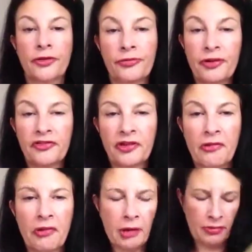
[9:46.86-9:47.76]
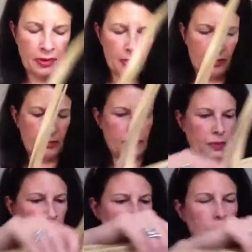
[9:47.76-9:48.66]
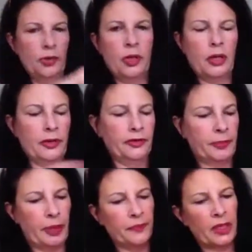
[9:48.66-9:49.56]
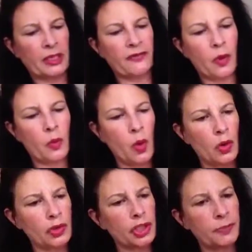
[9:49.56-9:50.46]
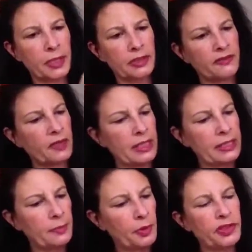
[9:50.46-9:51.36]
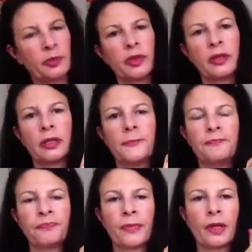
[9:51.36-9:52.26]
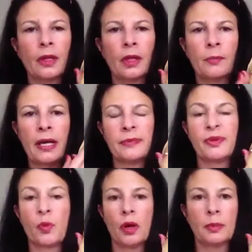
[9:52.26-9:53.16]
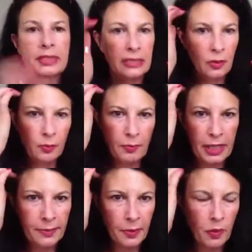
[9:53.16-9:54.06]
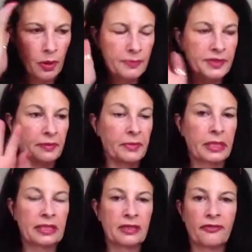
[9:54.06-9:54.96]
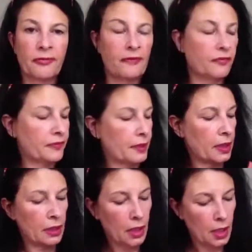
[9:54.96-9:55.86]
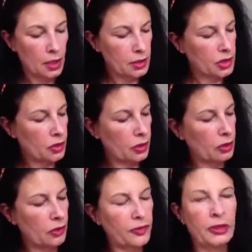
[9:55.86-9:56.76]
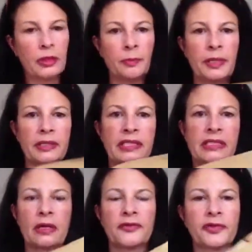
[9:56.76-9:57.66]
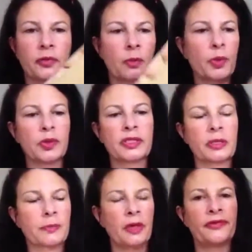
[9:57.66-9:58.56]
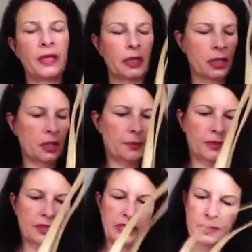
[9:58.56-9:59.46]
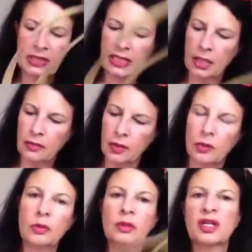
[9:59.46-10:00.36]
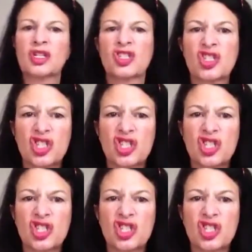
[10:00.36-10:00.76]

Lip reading: thrifting around there as well, who knows. But I'm going to give it a wash, because I've cleaned the bottom with a baby wipe. I tell you what, baby wipe's amazing for everything. Took a lot of the little bit of scuffs on the bottom, but I think, you know, because it's material, I'm going to just